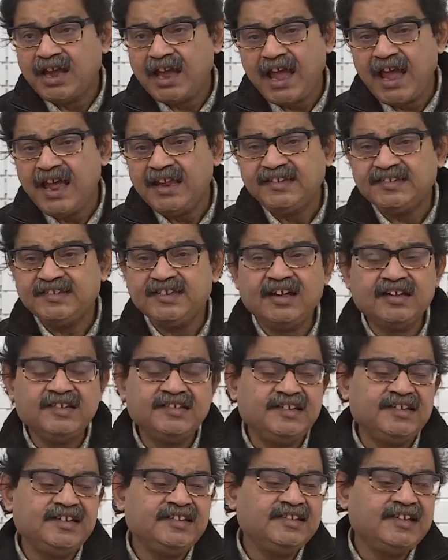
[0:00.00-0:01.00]
as
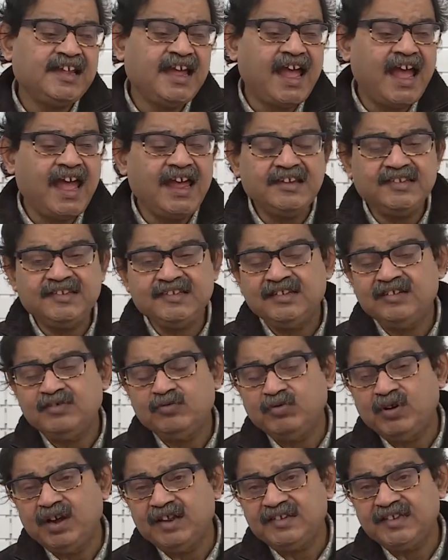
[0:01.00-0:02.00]
success as
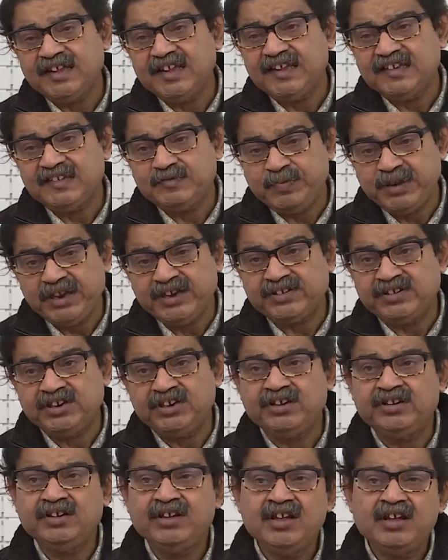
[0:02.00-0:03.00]
was
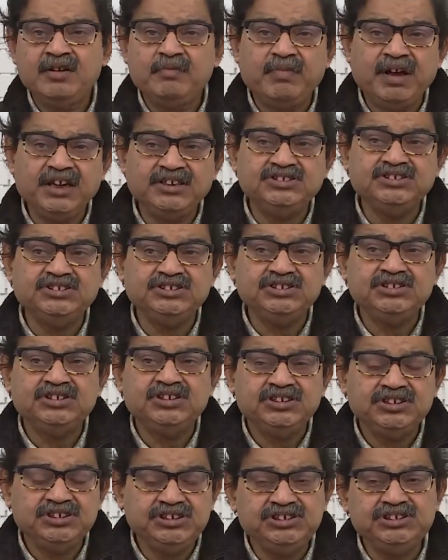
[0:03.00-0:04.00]
expected by the
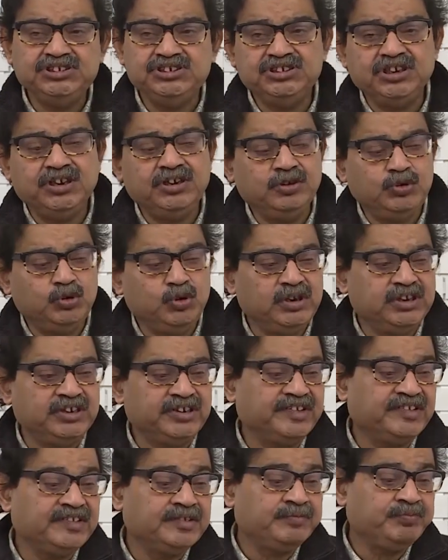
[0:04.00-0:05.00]
Indian
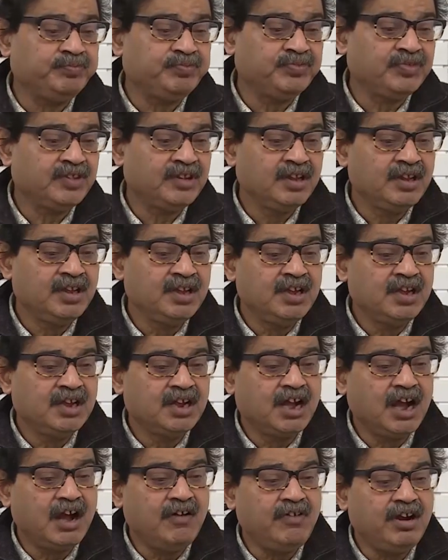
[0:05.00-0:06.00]
rulers.
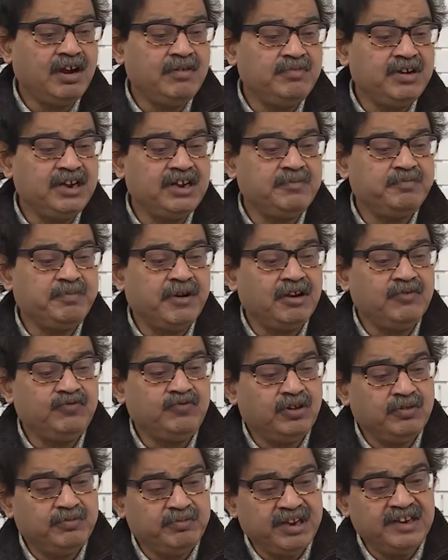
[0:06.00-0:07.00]
Government
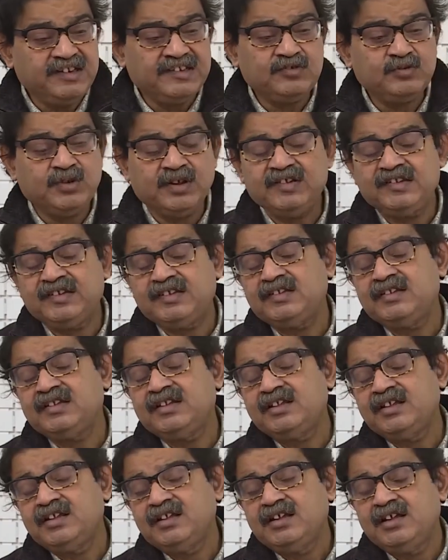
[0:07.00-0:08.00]
performance was
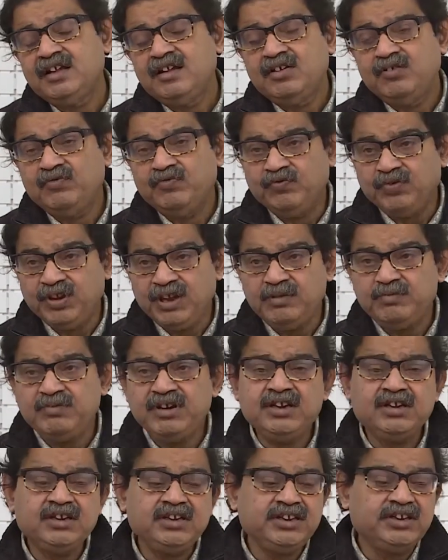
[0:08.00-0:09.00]

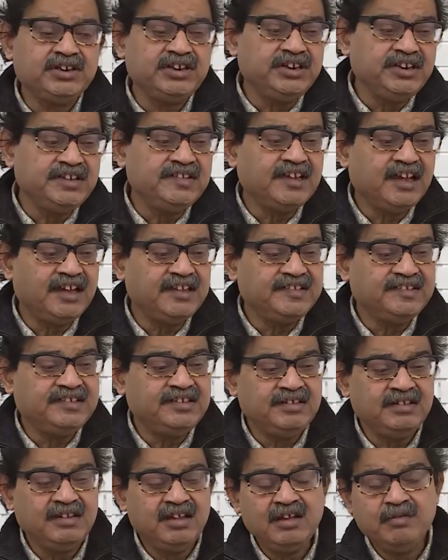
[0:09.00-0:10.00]
vehemently criticized
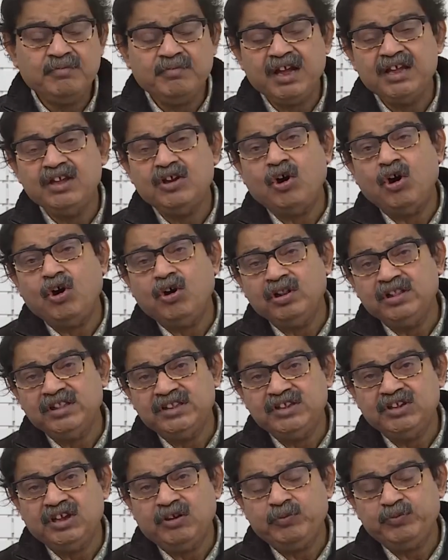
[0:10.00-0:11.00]
by all
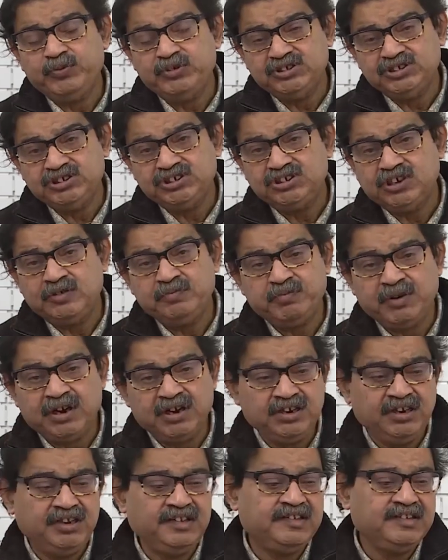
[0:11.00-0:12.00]
the opposition
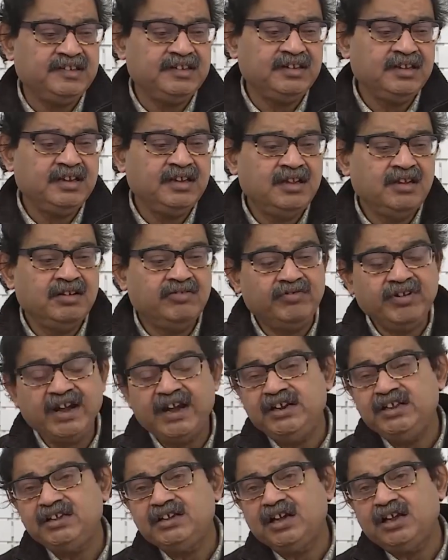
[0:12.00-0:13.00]
parties,
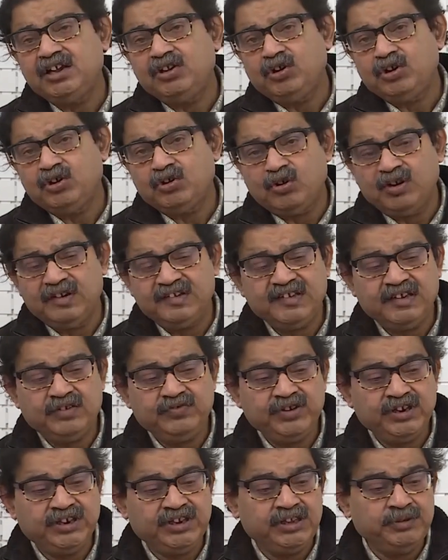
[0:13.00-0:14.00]
radical or
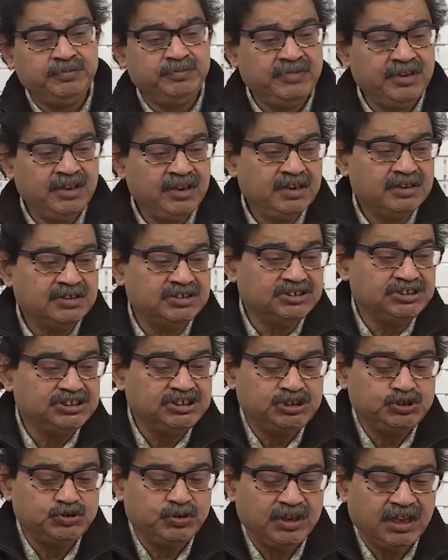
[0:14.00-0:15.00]
conservative,
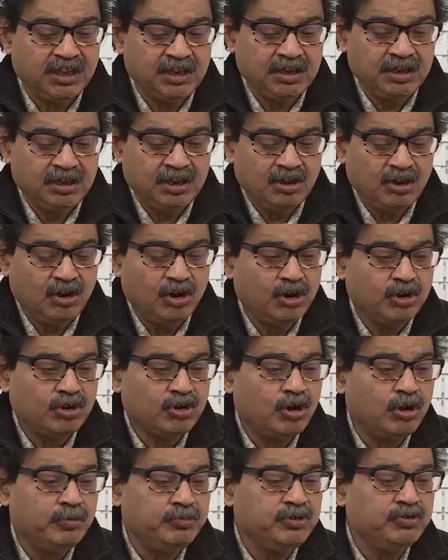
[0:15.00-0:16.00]
regional or
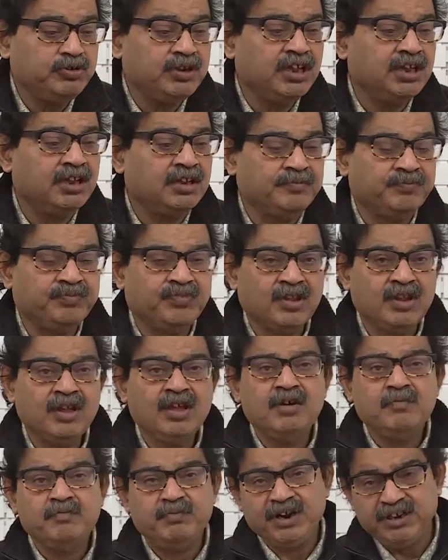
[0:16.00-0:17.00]
communal.
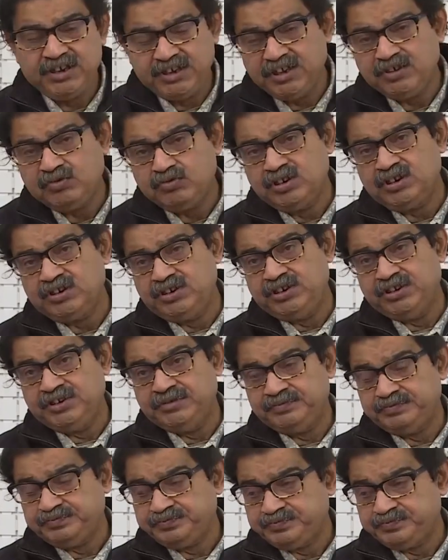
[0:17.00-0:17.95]
Particularly,